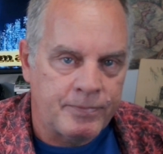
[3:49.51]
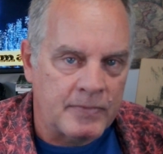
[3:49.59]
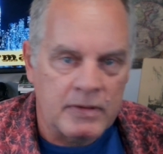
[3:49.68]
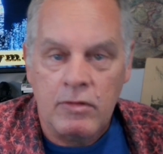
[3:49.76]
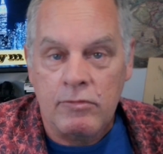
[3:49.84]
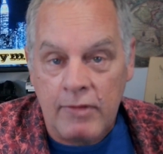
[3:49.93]

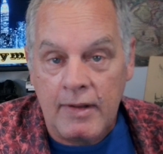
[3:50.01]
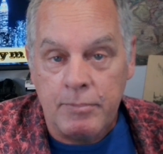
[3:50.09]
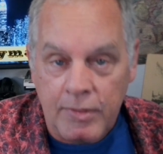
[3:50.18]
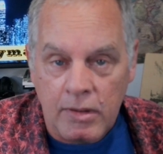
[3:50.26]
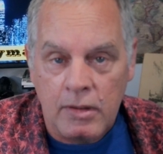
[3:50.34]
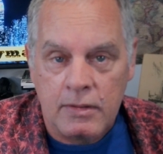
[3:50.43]
little red
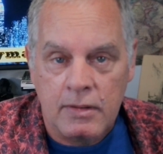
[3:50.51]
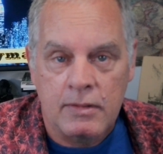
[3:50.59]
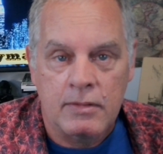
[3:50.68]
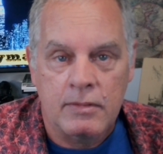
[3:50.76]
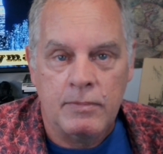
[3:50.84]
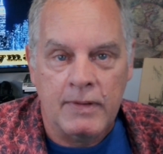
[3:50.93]
book
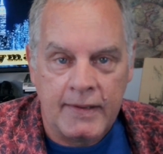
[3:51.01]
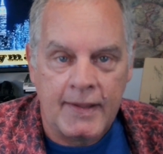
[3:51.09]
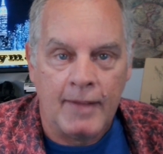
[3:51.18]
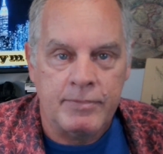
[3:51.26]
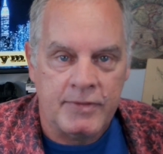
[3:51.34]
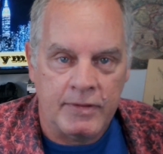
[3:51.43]
where he kept,